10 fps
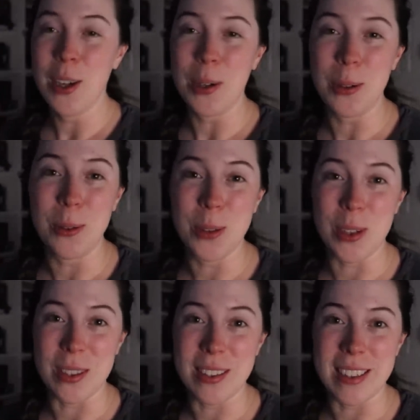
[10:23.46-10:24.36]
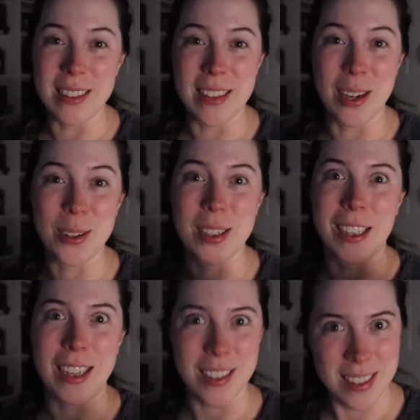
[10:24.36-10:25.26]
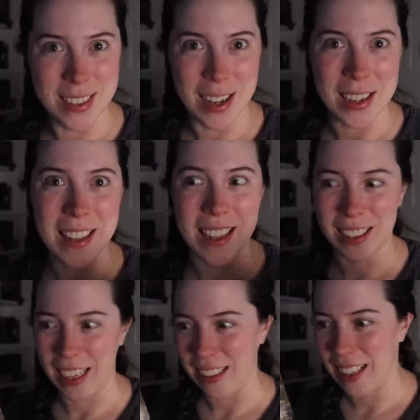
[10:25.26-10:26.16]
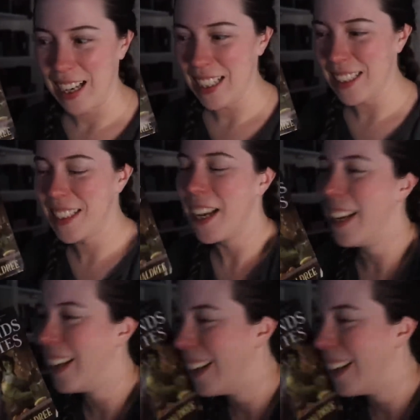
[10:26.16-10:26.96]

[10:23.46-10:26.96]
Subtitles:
who just is there to like study the ley lines.